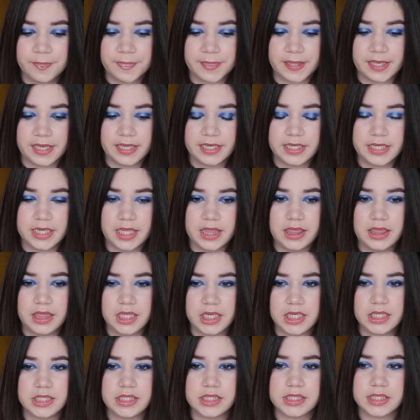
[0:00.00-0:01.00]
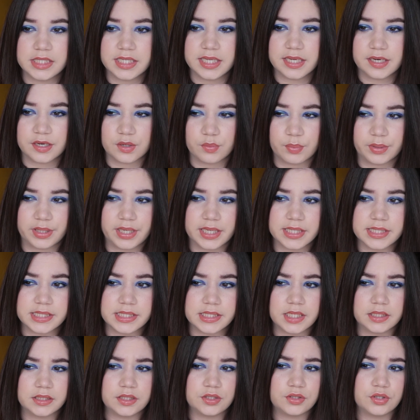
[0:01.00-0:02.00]
And last year when I
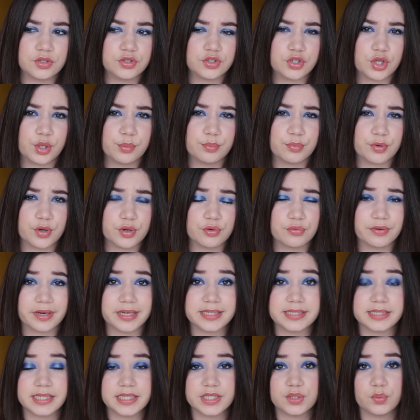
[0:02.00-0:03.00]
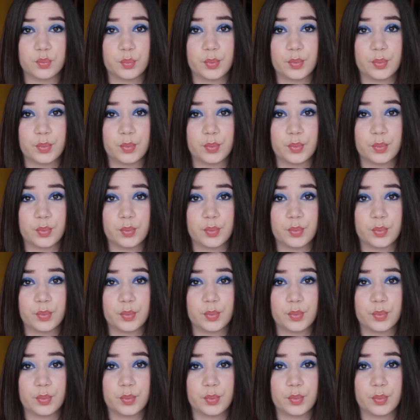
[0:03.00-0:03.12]
started to show progress is